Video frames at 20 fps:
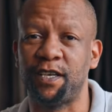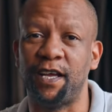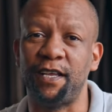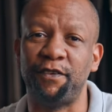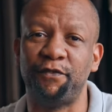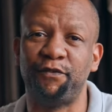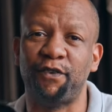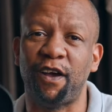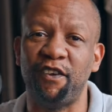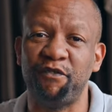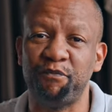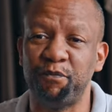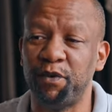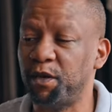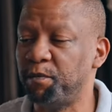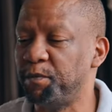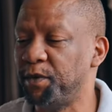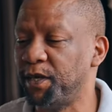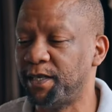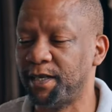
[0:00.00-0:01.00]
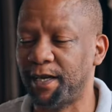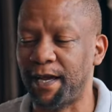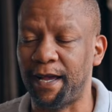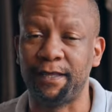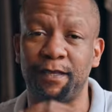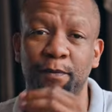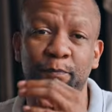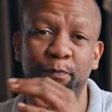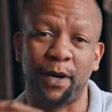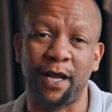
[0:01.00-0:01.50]
an 85 millimeter
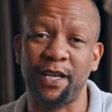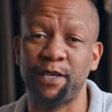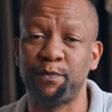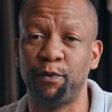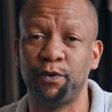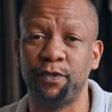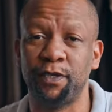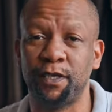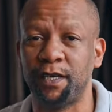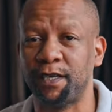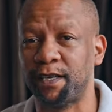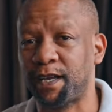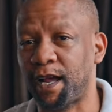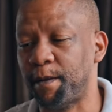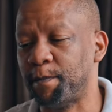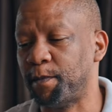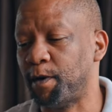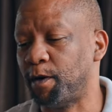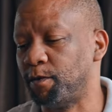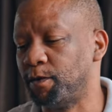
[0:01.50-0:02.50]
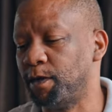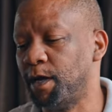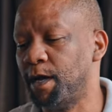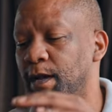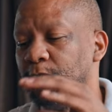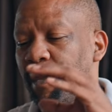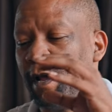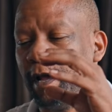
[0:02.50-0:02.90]
at the price point that it came out